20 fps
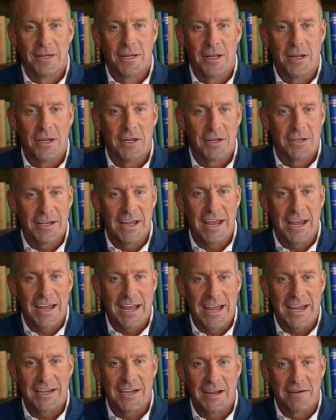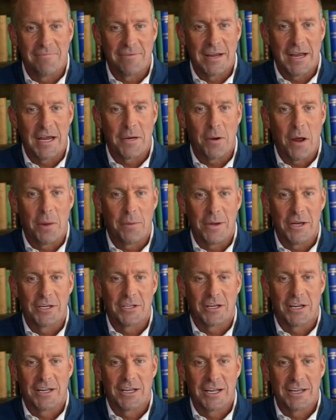Earlier in the video, I
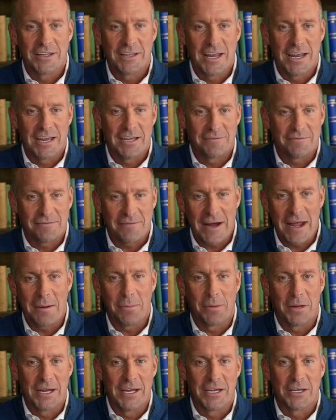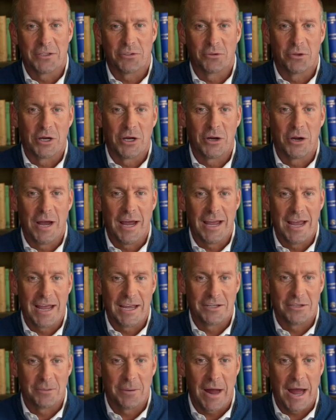mentioned that the Family History Guide
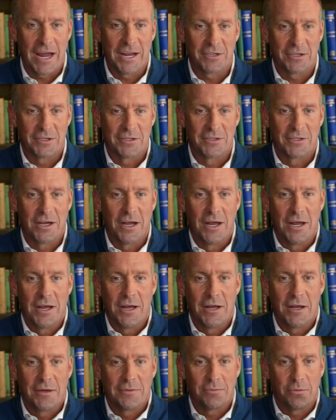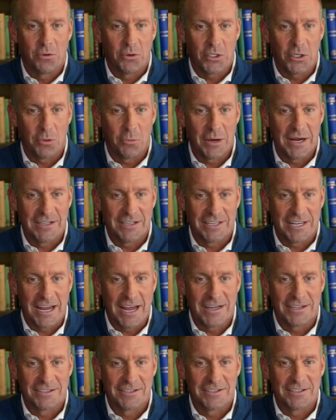has pages for US
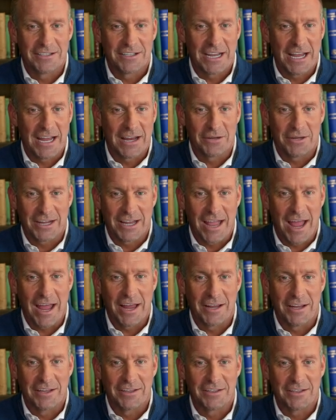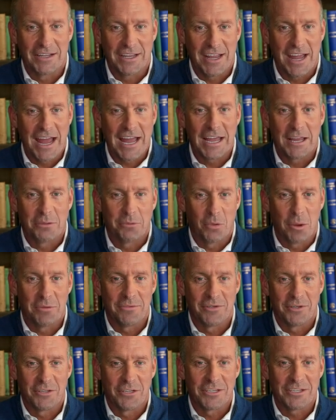states, England counties, Canadian
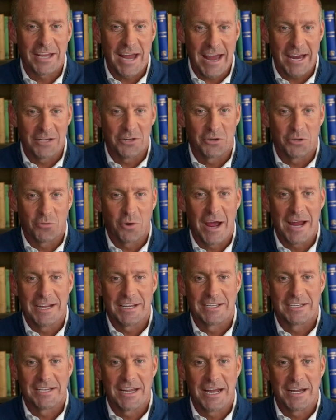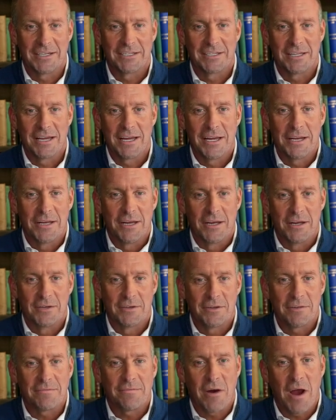provinces, and Australian states.
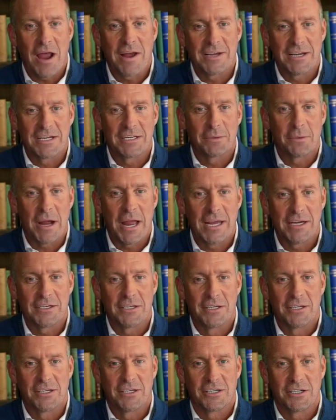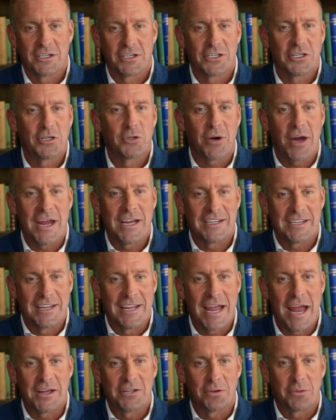To find these pages, just look under the
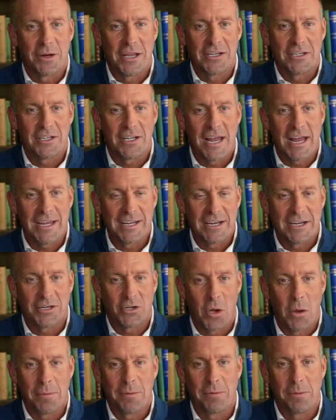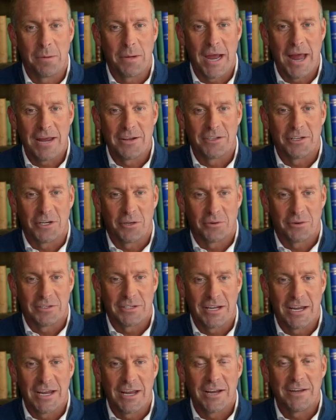large picture at the top of the page and you'll
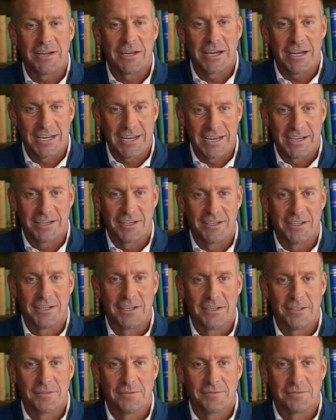see the links.